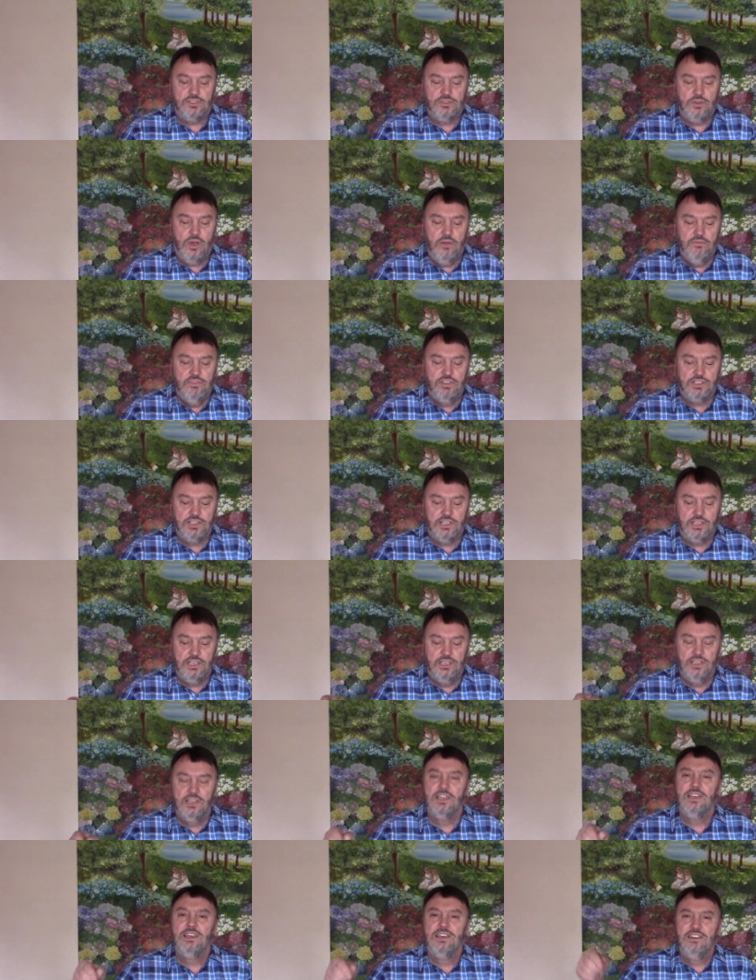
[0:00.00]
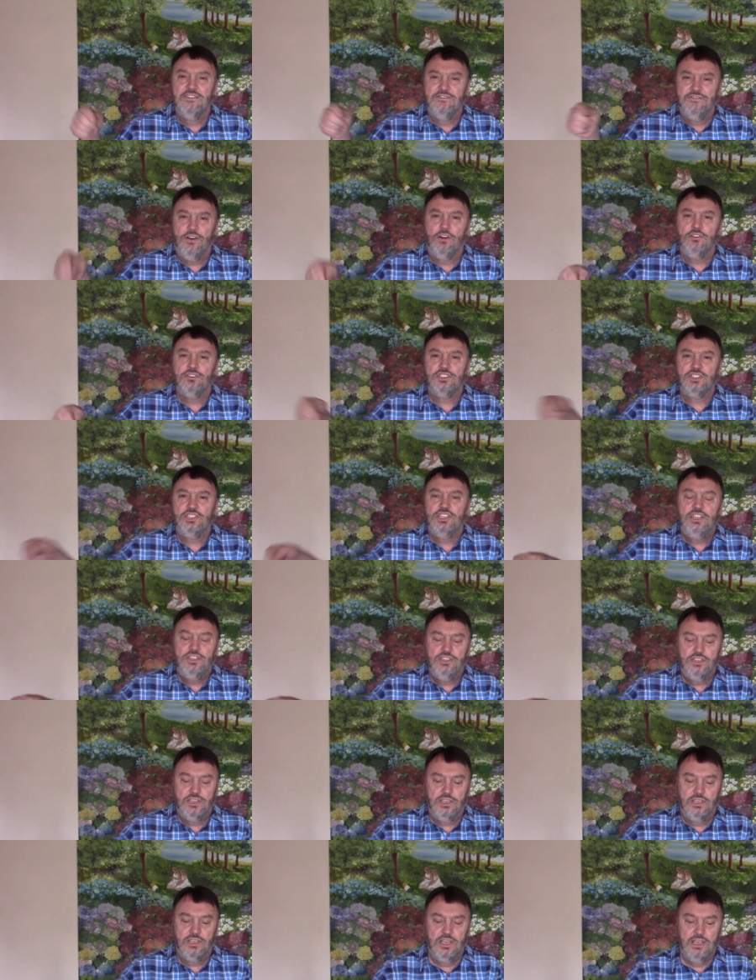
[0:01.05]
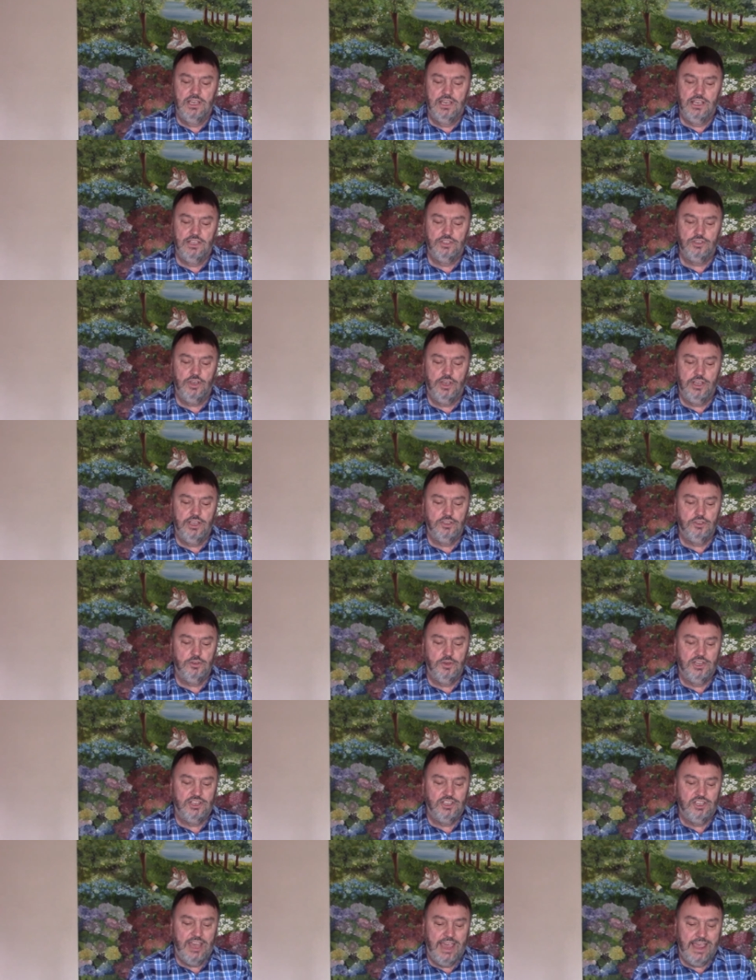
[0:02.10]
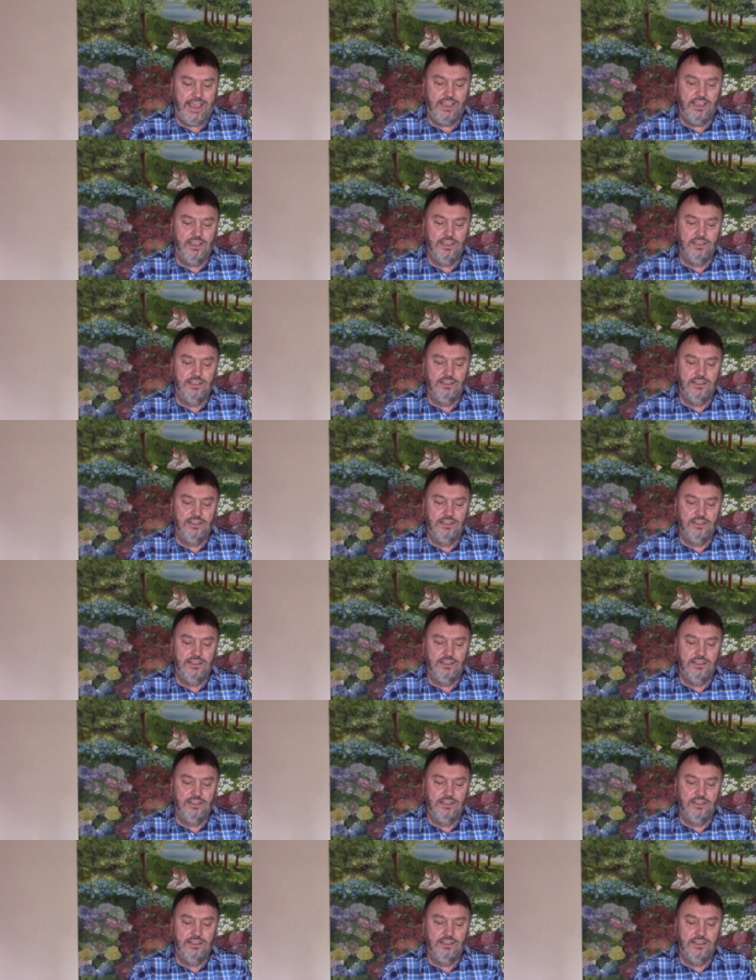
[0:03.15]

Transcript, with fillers: So obviously, false teaching is going to attack